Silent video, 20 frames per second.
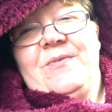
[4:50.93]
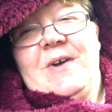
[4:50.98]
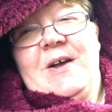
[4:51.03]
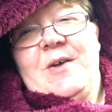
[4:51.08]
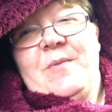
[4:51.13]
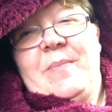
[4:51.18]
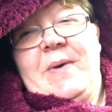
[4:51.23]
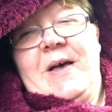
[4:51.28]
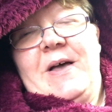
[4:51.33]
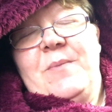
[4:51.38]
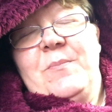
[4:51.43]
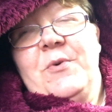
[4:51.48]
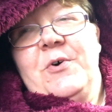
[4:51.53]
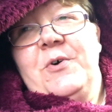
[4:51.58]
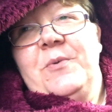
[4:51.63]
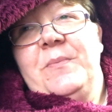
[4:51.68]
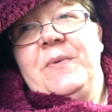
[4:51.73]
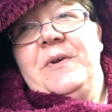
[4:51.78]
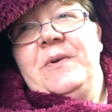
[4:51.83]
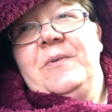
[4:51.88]
right by
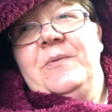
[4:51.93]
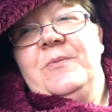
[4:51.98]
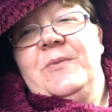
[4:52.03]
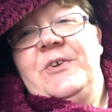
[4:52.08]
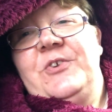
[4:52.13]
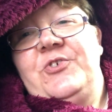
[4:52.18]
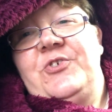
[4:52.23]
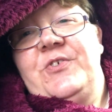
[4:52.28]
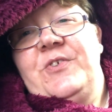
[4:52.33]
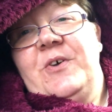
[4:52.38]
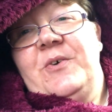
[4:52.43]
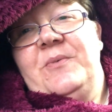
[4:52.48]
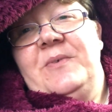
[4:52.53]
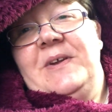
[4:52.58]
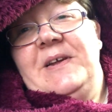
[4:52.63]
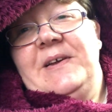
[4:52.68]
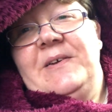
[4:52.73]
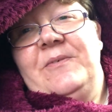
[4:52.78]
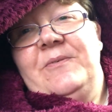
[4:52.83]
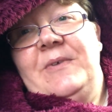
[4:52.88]
Mormon, which is
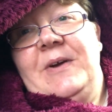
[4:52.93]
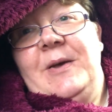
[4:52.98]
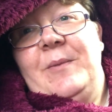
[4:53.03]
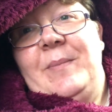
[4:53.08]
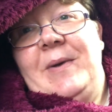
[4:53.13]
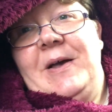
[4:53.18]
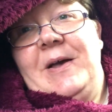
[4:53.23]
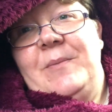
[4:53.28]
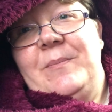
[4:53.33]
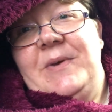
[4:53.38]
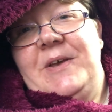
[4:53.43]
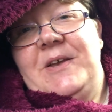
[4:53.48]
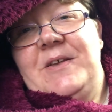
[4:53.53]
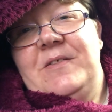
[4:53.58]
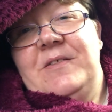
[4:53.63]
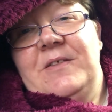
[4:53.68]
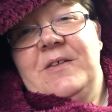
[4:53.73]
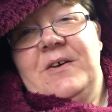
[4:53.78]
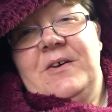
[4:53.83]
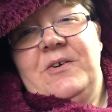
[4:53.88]
only right by me,
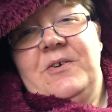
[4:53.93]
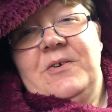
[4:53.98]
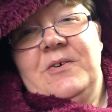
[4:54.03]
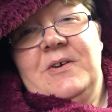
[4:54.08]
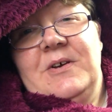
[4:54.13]
so